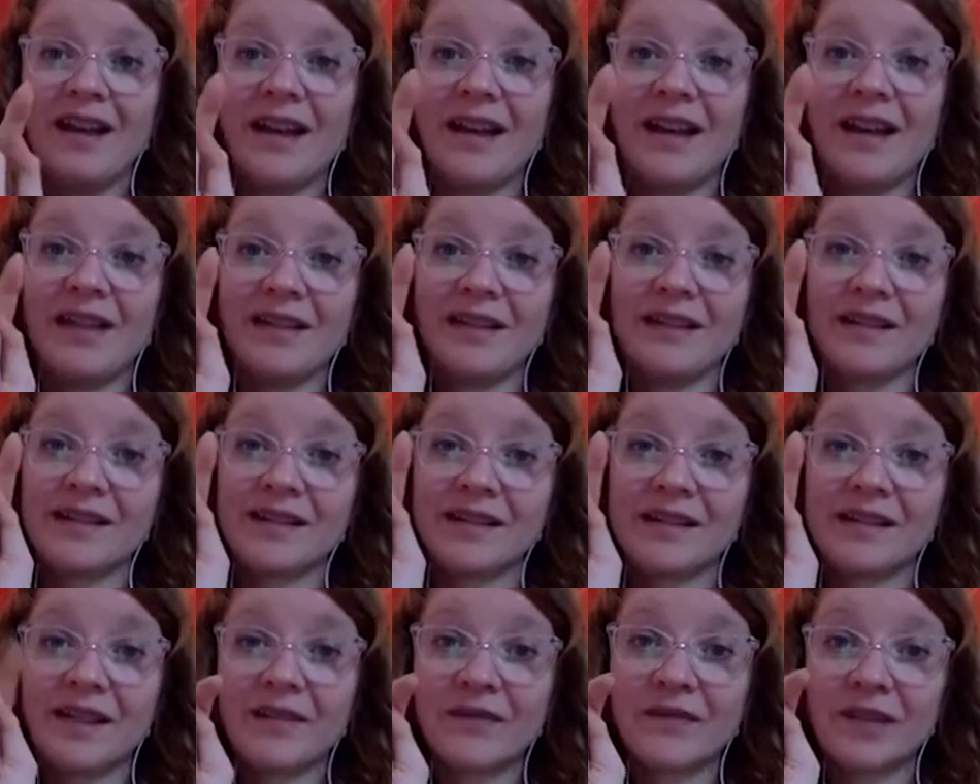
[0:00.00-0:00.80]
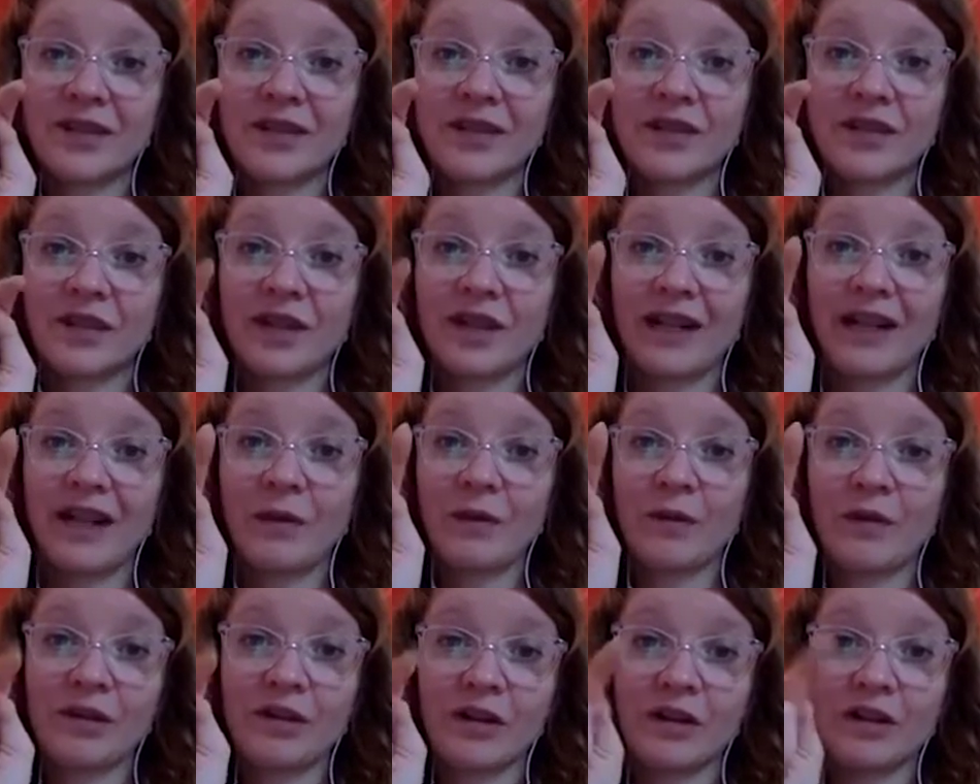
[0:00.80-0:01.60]
and instead of it starting
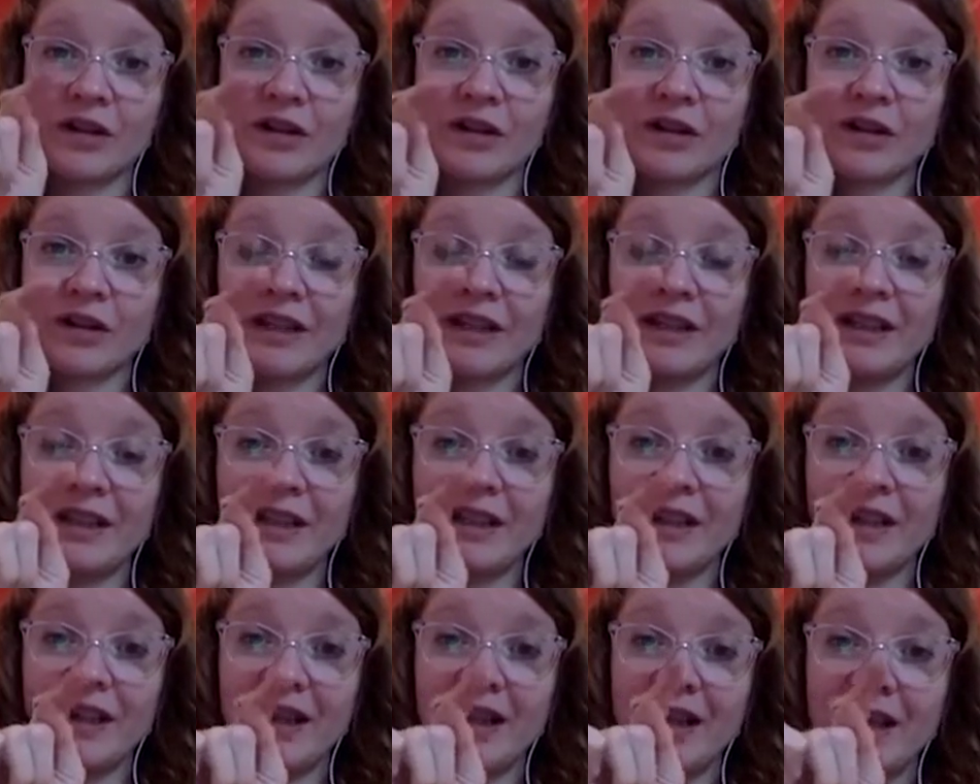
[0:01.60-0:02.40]
out with RE